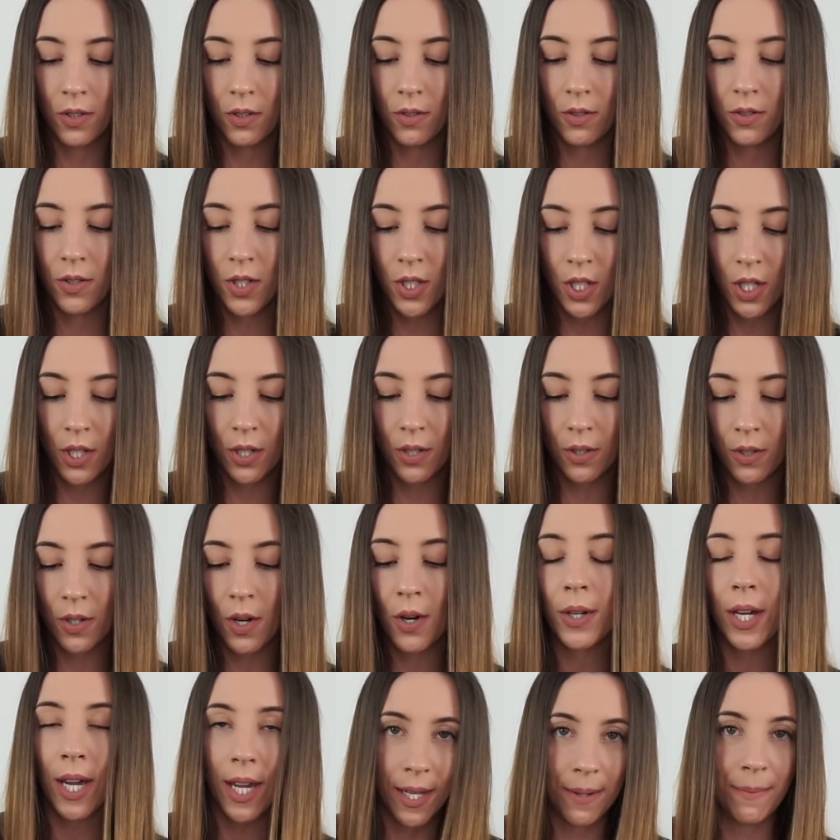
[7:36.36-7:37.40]
So,
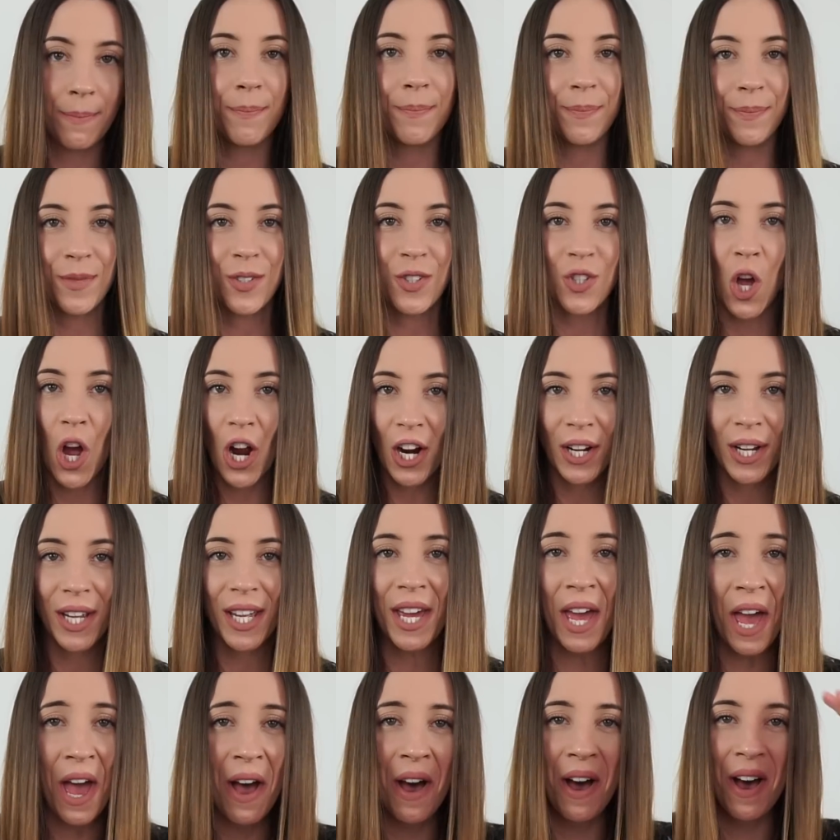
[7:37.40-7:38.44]
okay, sorry.
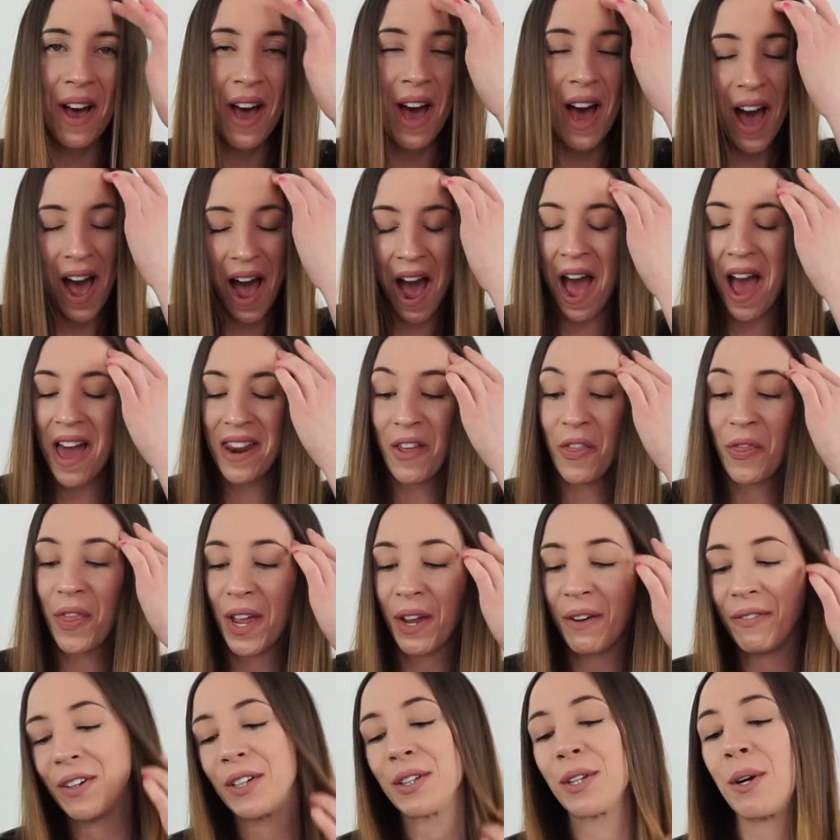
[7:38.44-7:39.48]
I had to
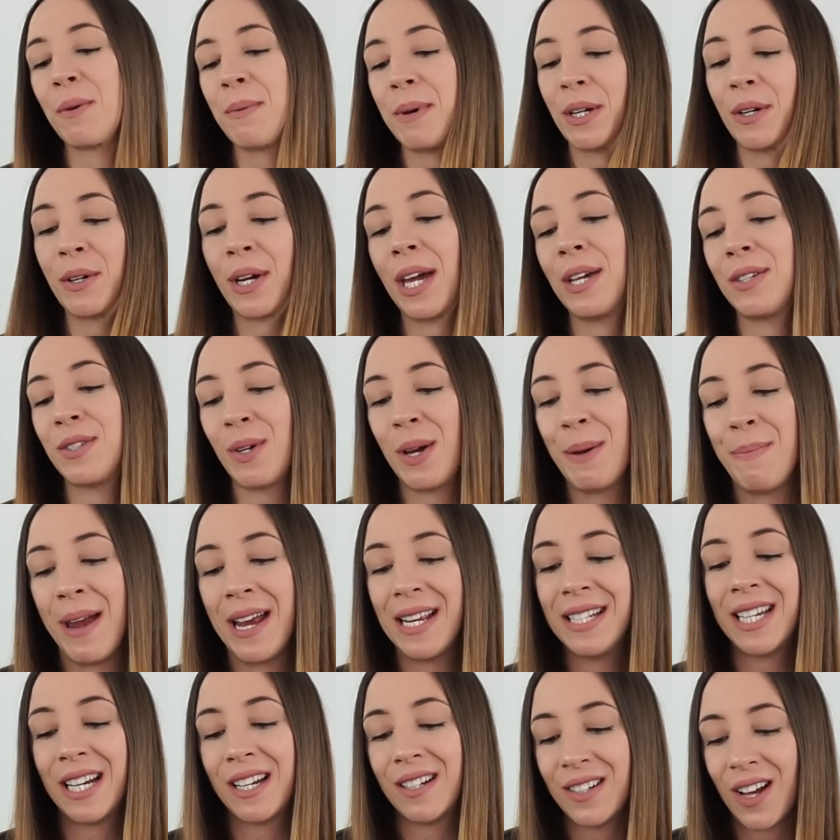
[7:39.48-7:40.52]
think for a little bit. Okay, so I
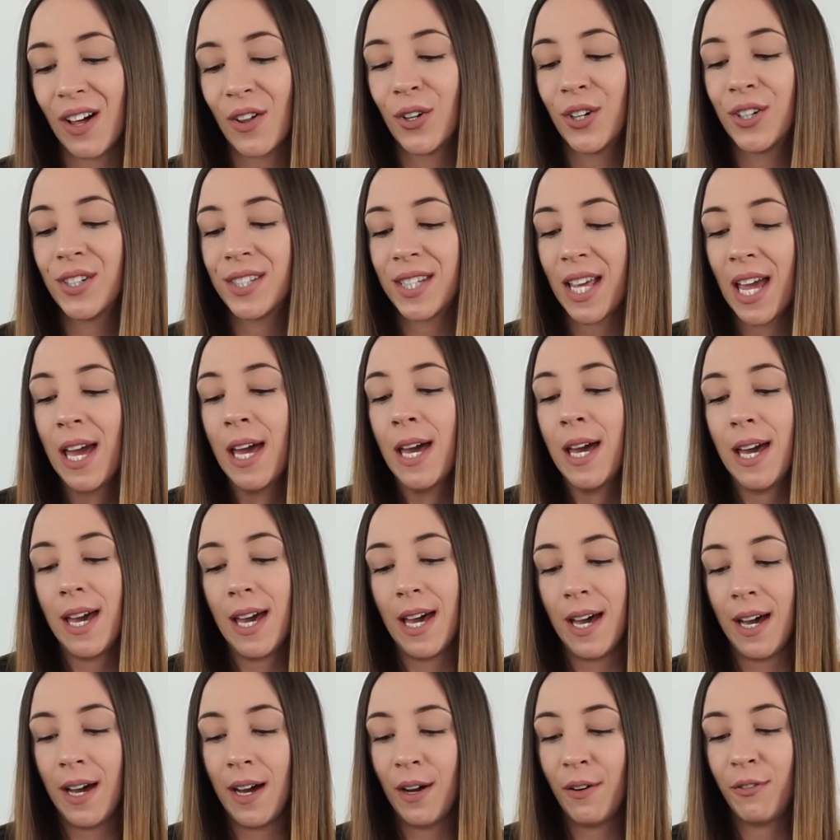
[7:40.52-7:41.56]
paid $10
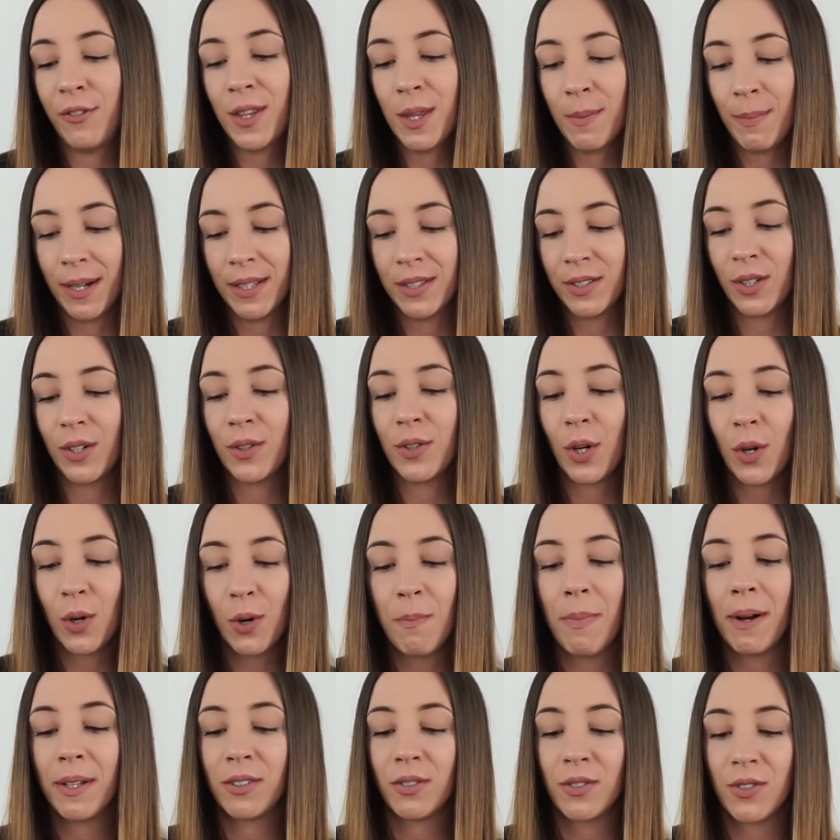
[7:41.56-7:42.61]
for the bundle, and the
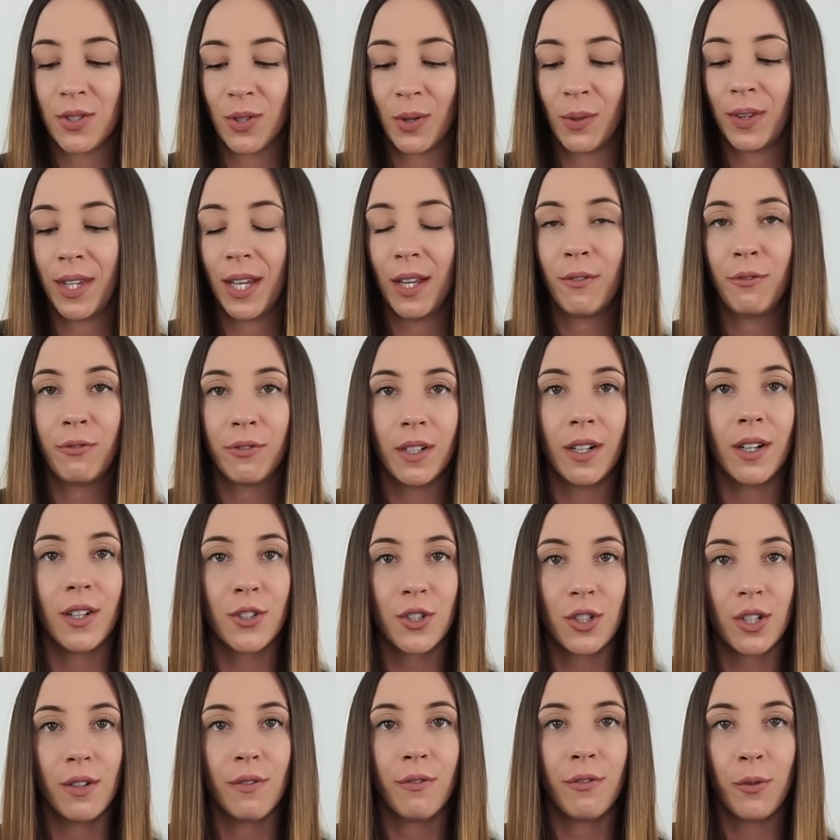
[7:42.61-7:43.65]
whole bundle sold then for
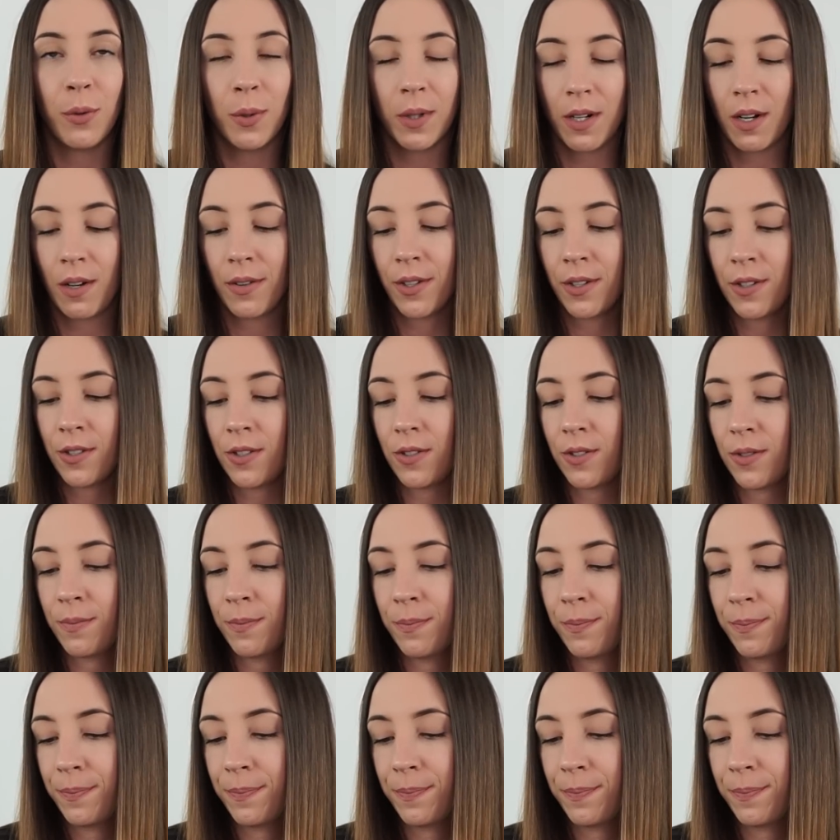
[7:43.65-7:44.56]
$104.